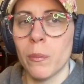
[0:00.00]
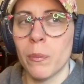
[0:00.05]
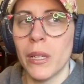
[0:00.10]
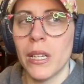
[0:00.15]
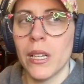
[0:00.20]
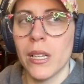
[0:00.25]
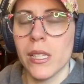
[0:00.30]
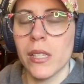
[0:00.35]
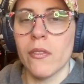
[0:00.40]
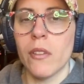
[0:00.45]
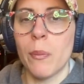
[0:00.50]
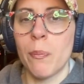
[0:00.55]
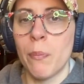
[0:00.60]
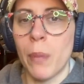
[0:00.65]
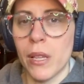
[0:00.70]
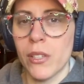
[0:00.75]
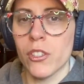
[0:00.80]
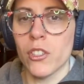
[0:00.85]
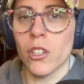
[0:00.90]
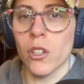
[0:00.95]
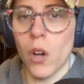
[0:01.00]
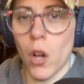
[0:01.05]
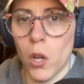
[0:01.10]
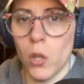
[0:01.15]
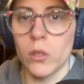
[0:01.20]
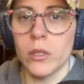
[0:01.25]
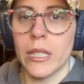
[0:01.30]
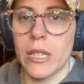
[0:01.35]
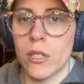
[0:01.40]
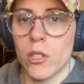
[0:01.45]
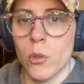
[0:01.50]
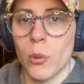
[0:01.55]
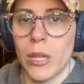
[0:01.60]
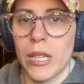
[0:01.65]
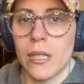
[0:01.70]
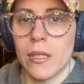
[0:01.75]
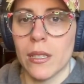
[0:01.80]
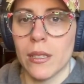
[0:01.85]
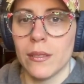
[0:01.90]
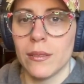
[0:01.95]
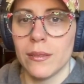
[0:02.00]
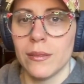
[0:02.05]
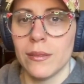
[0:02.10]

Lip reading: because of a Buster Olney tweet.